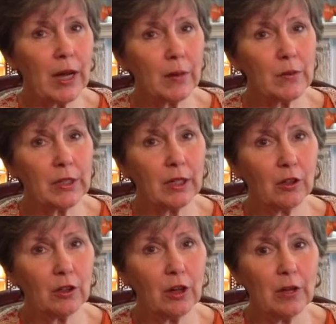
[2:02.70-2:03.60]
I was a
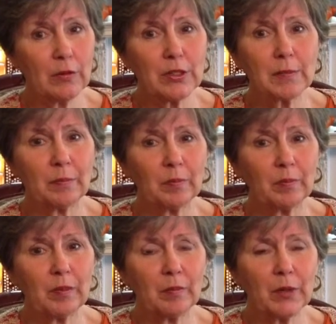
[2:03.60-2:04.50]
young girl. I was
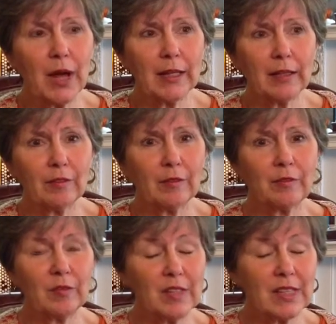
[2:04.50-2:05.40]
a product of the
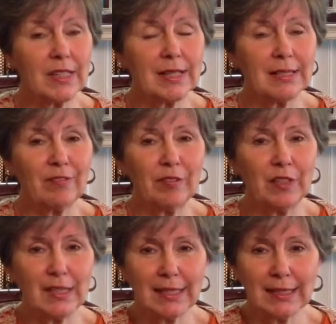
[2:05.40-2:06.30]

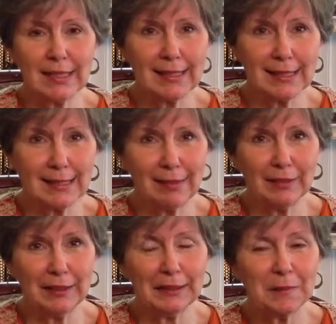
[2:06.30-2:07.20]
50s, 60s,
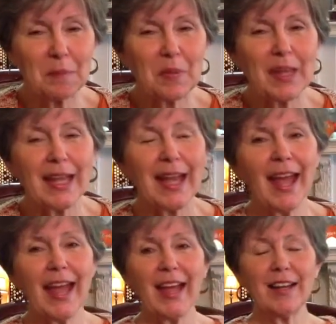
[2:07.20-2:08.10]
and 70s.
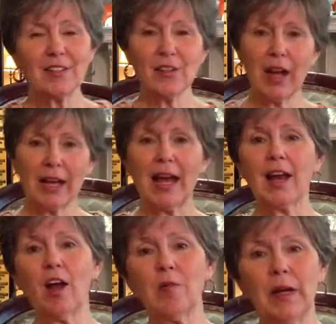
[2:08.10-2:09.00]
And so I
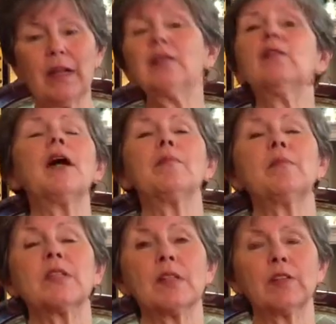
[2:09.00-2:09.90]
got all my
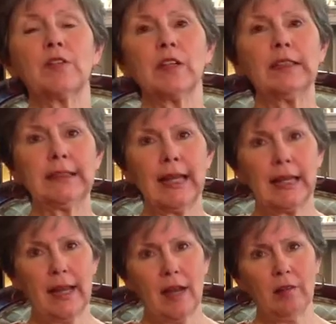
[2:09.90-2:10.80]
silver fillings
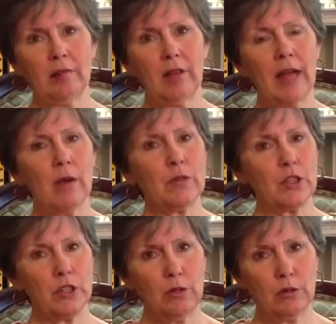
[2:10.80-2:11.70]
taken out. That
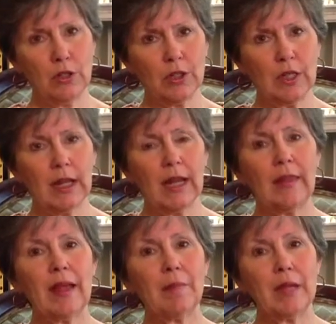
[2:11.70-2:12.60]
was huge.
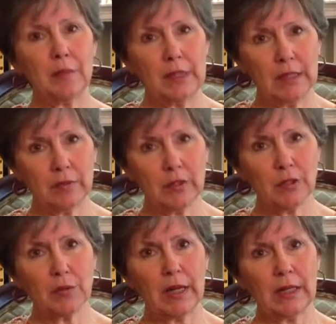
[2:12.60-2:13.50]
And that made a big
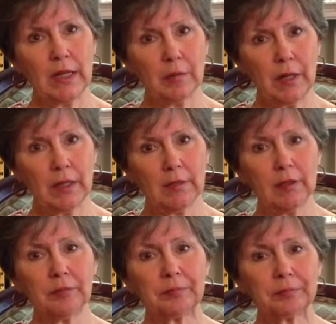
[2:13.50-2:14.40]
difference right there in my
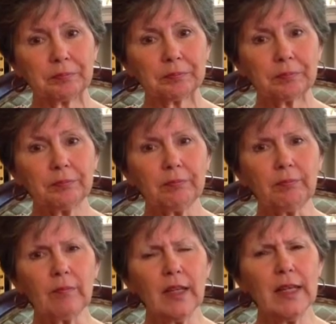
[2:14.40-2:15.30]
liver.
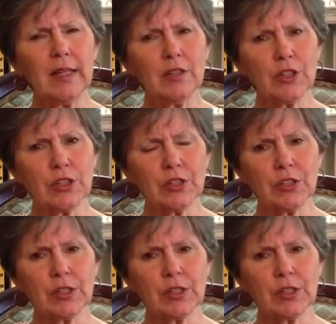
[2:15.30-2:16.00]
And just